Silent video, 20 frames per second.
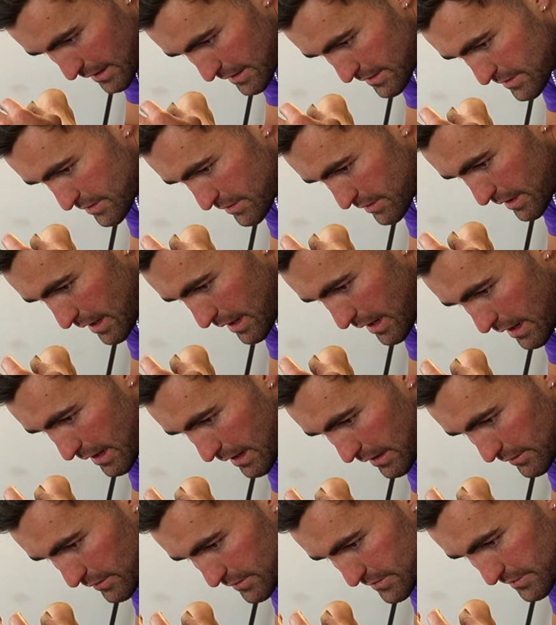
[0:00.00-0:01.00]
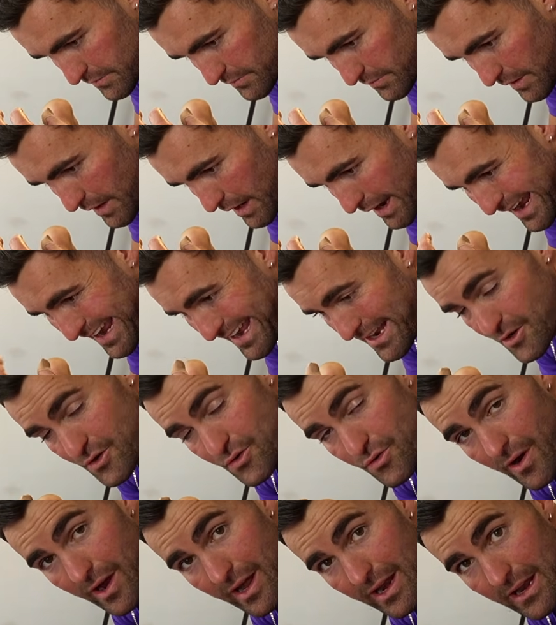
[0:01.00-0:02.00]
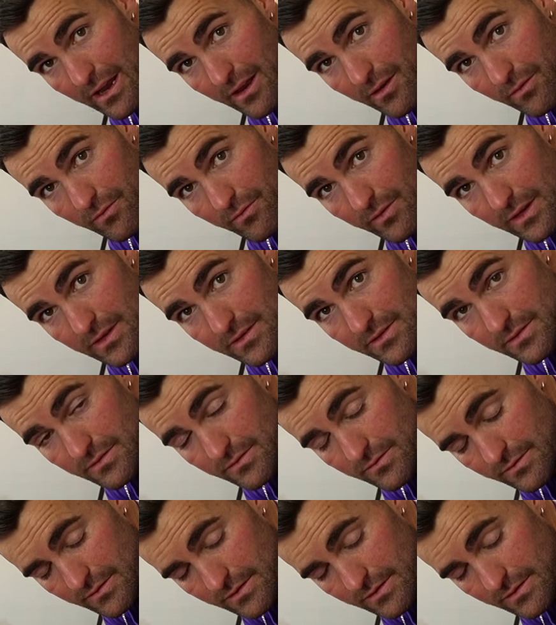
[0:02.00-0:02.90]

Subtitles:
into lots of HIIT training. There's